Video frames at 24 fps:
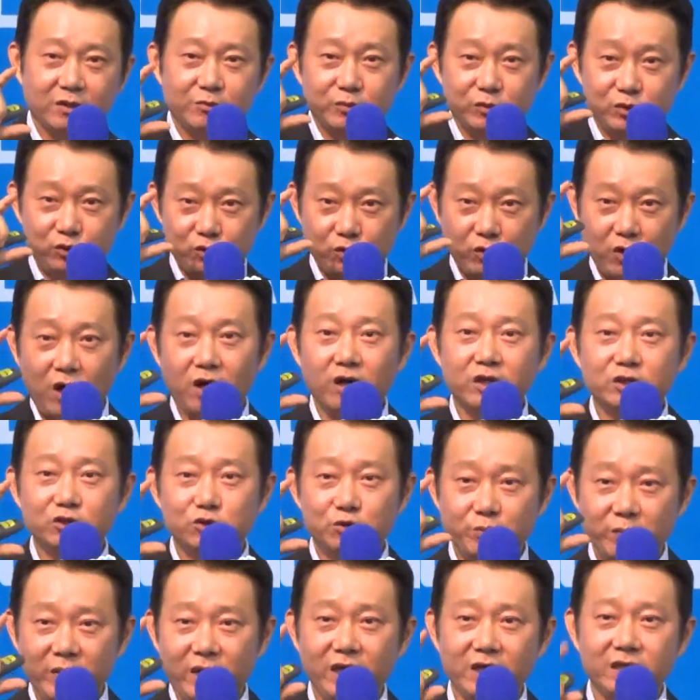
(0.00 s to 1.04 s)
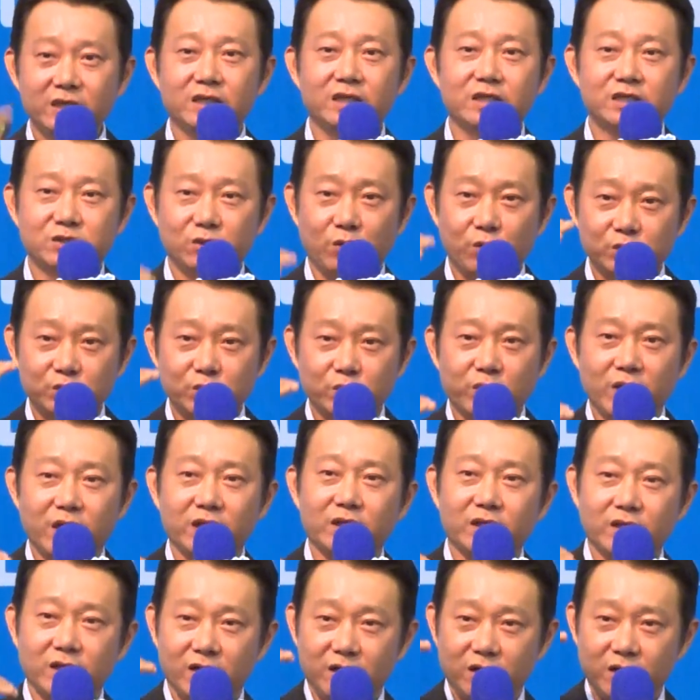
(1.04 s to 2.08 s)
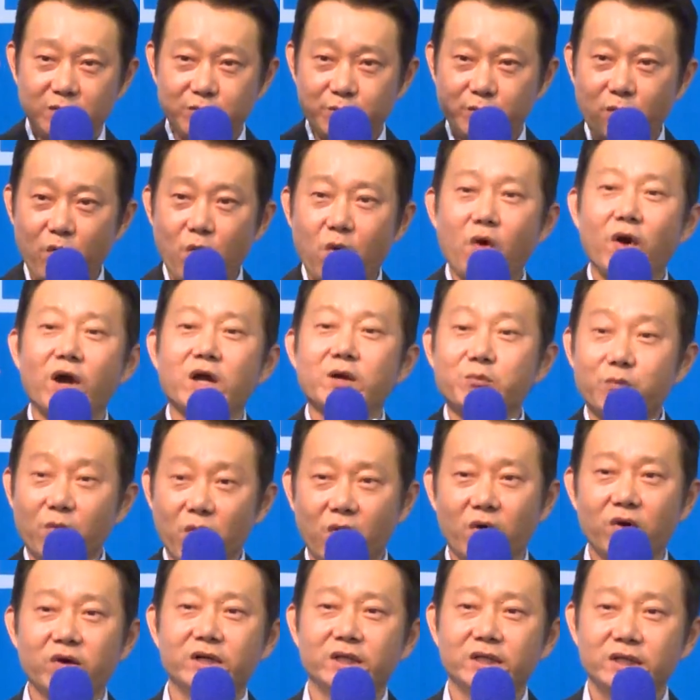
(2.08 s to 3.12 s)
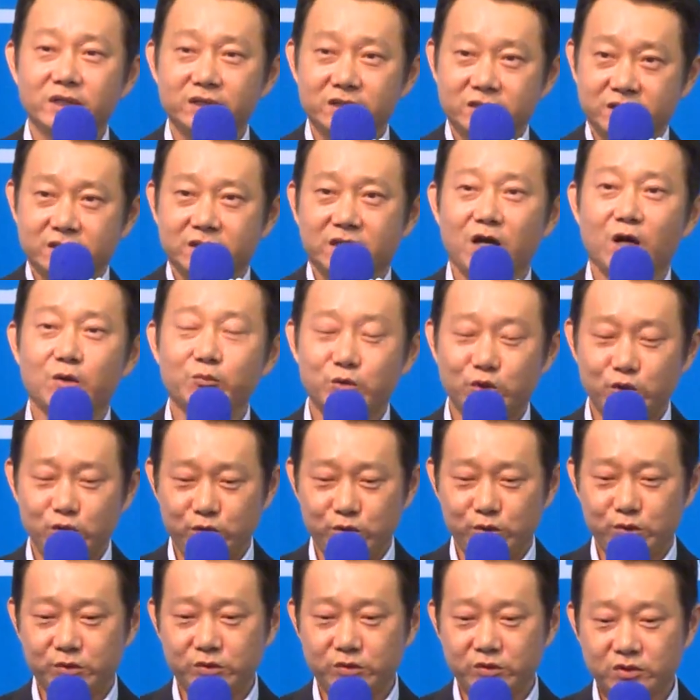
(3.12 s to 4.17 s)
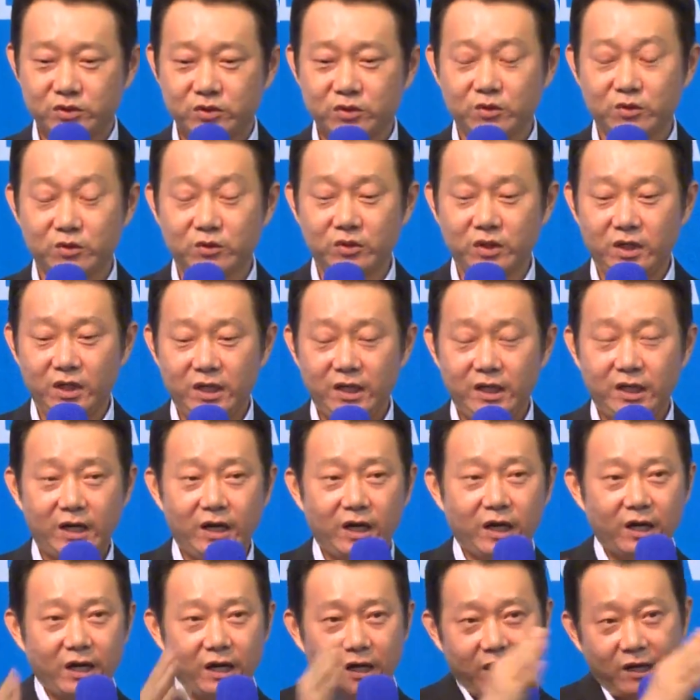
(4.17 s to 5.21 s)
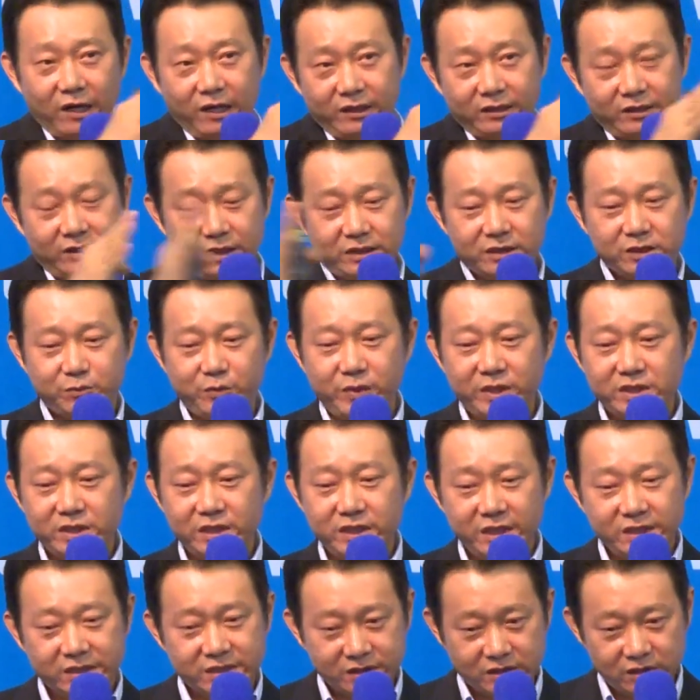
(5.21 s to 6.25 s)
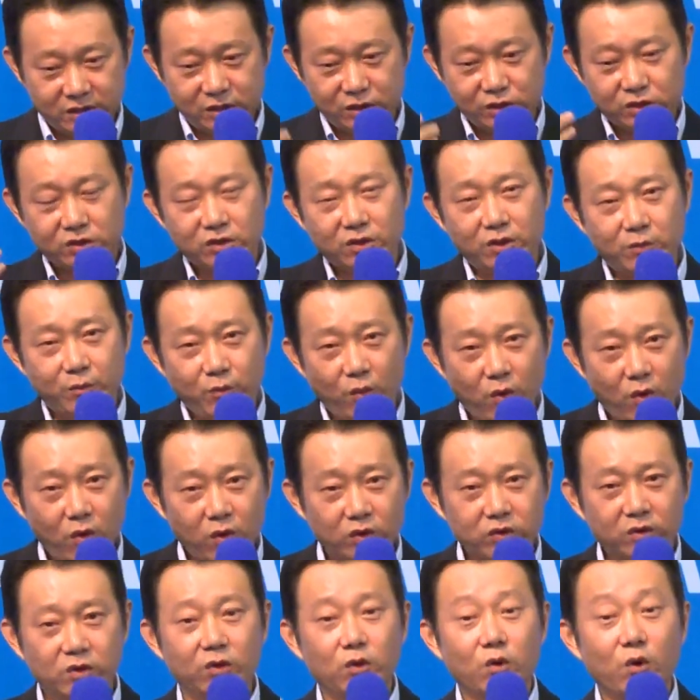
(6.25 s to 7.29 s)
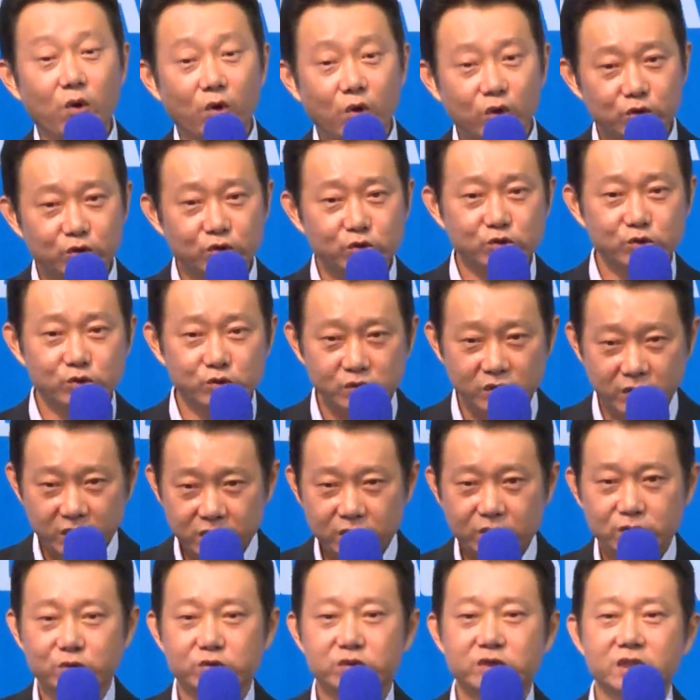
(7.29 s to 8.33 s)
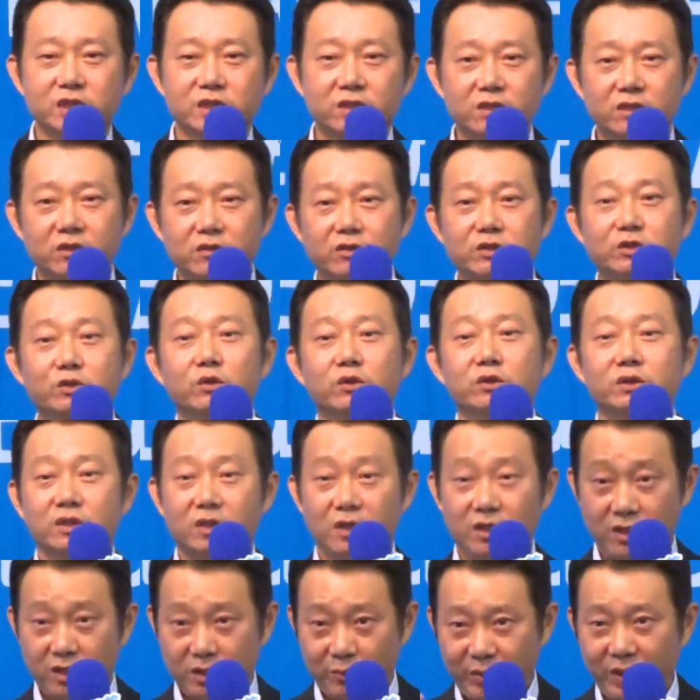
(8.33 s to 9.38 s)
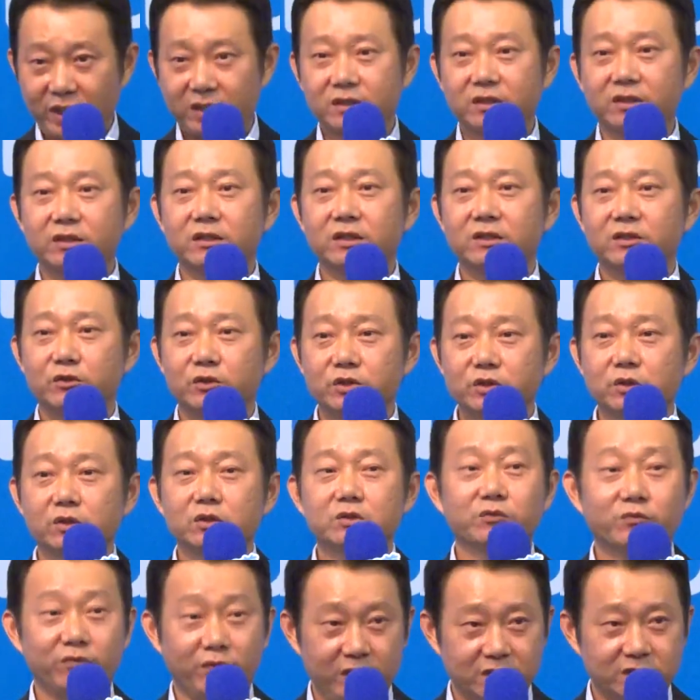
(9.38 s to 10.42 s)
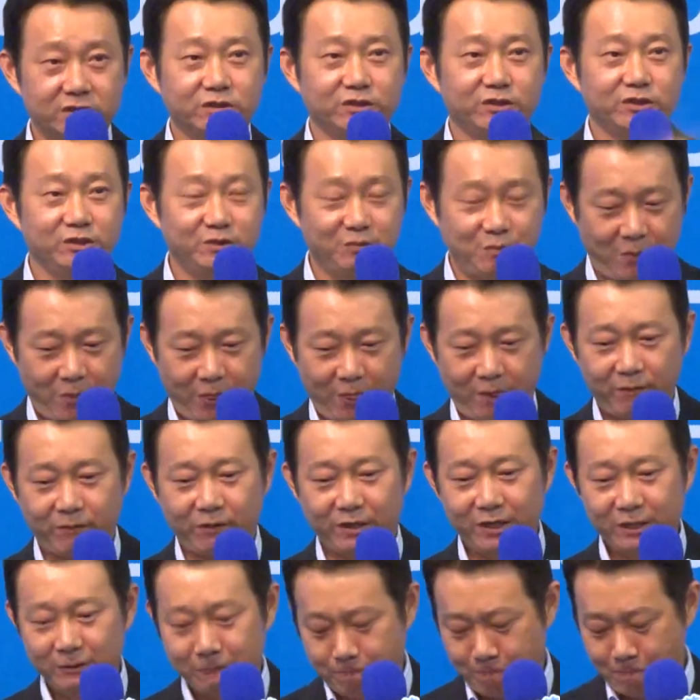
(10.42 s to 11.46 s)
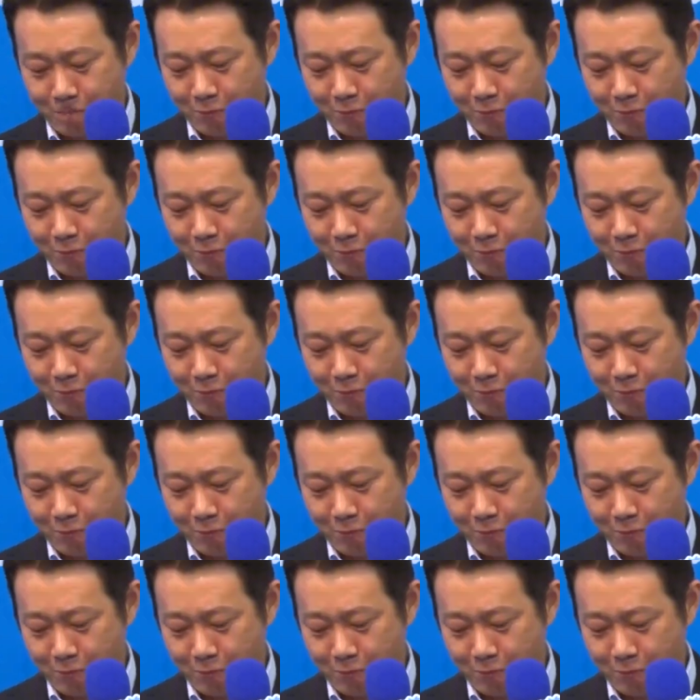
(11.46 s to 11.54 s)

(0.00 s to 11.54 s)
you earn, you make, is also get more and more come to you. So this business, the more, the longer you do, you see the result, better result faster, okay?